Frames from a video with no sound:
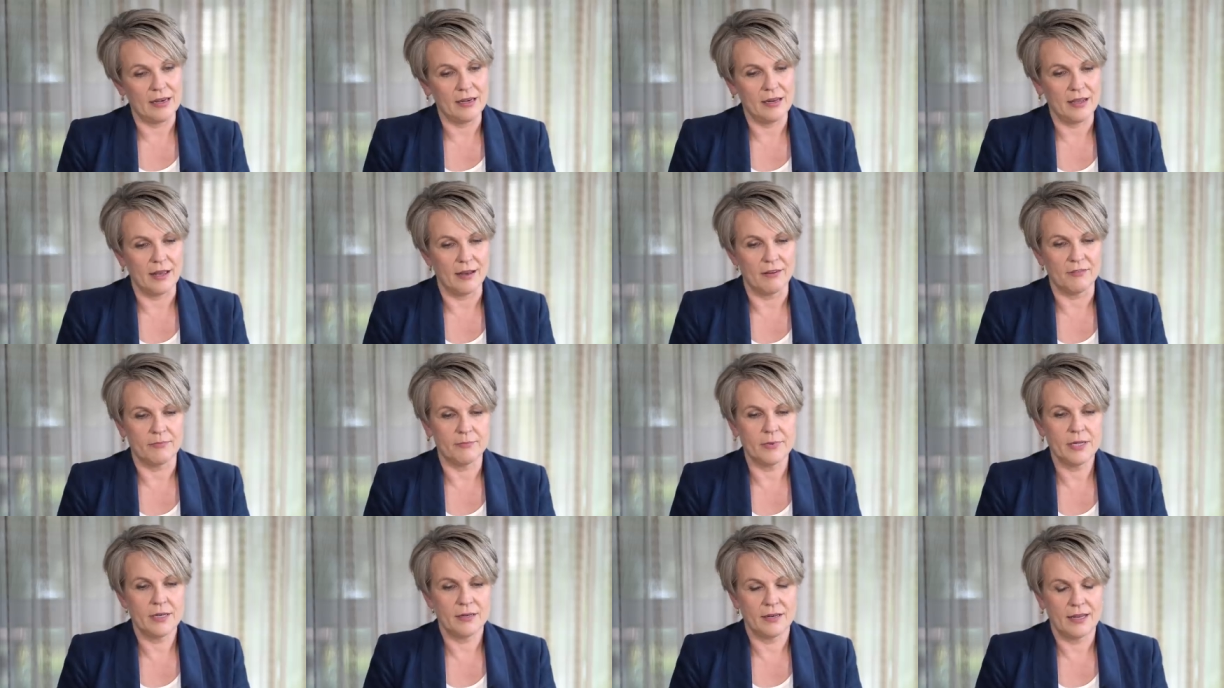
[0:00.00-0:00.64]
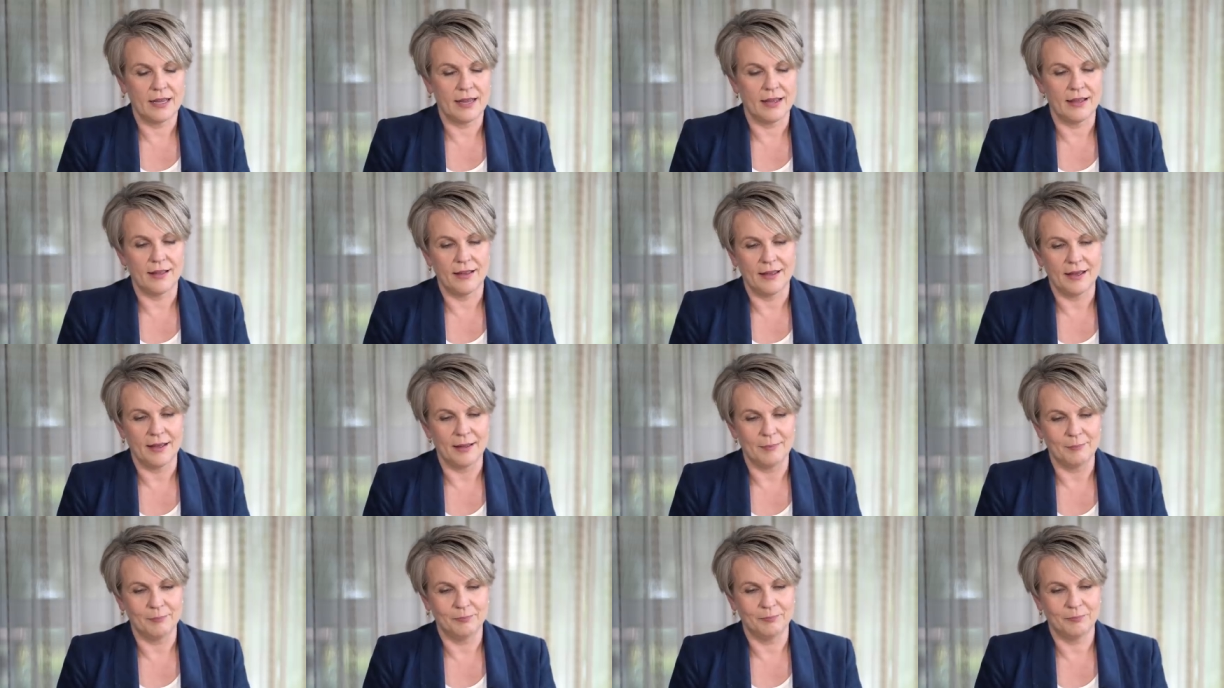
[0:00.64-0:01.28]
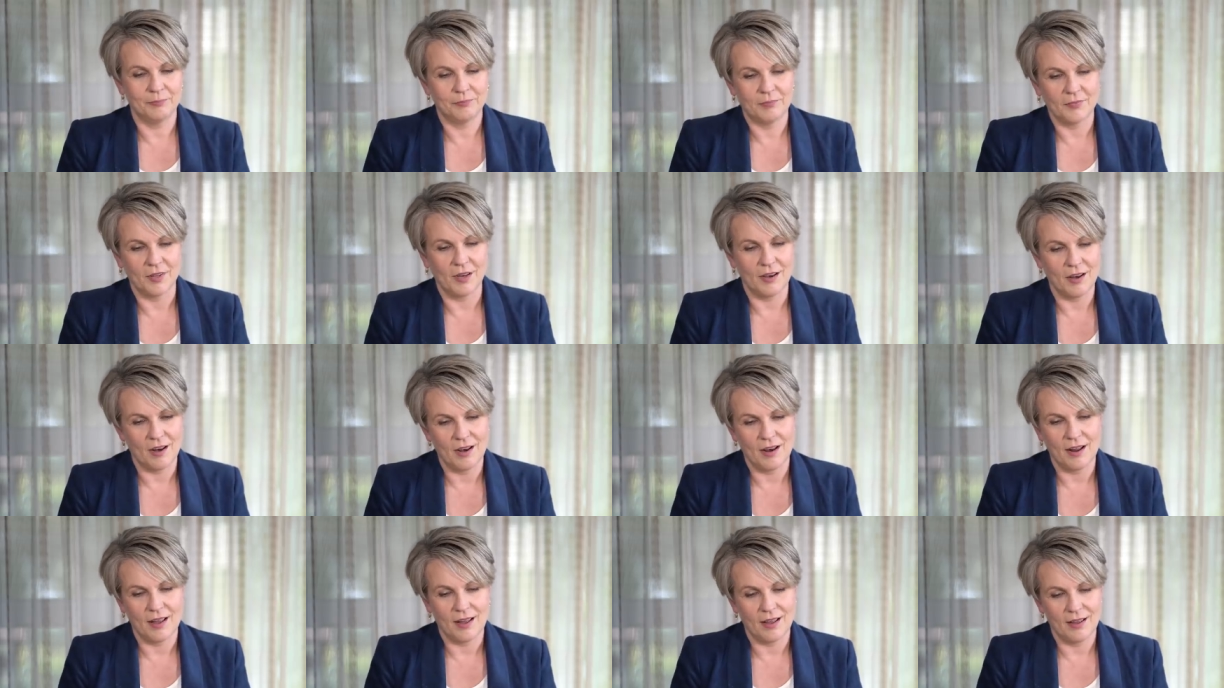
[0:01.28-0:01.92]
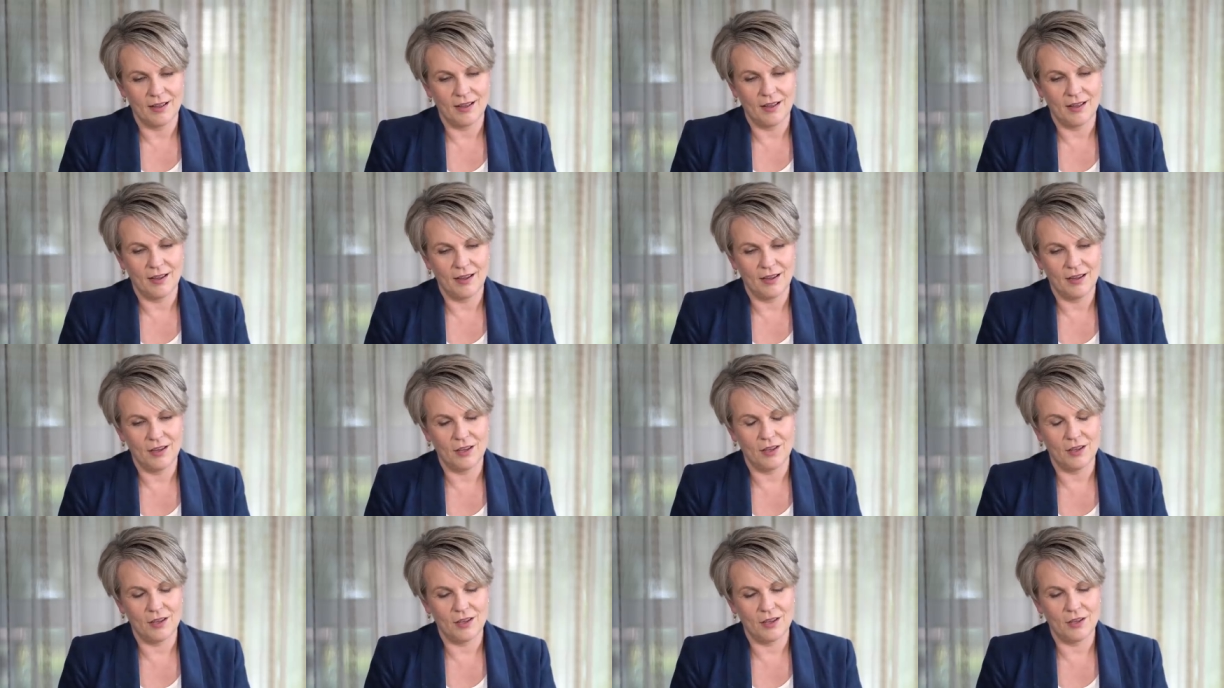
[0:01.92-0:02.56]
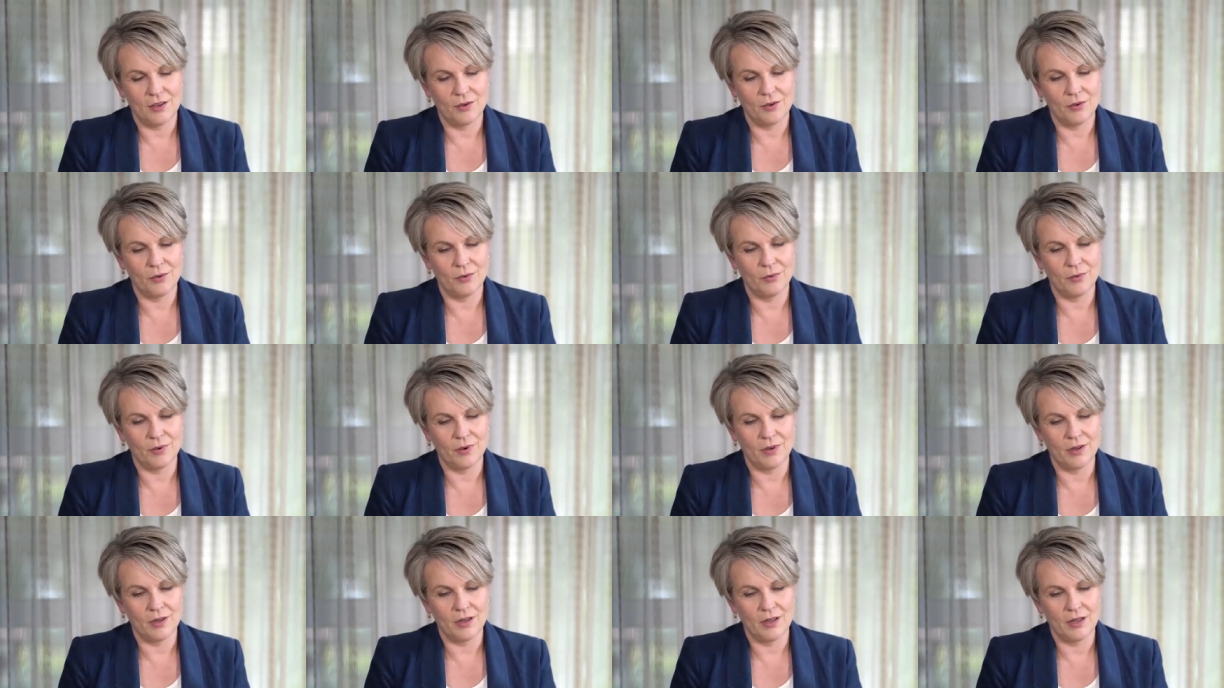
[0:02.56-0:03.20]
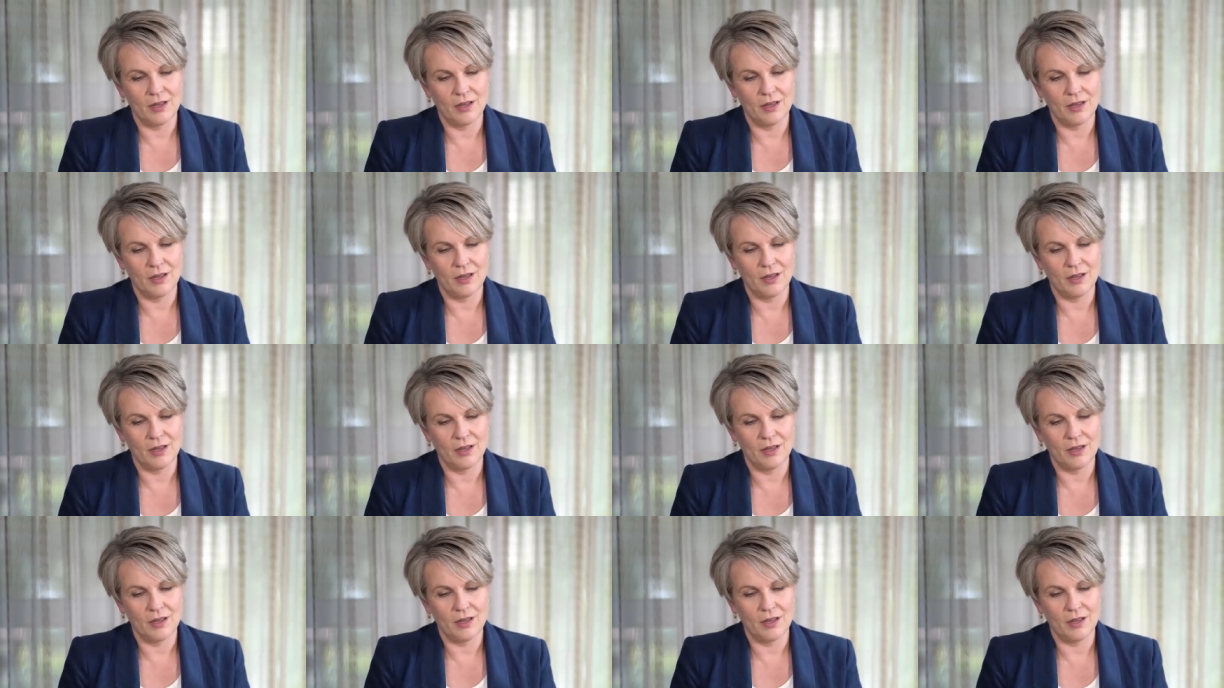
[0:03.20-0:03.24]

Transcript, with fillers: in government, uh, um, you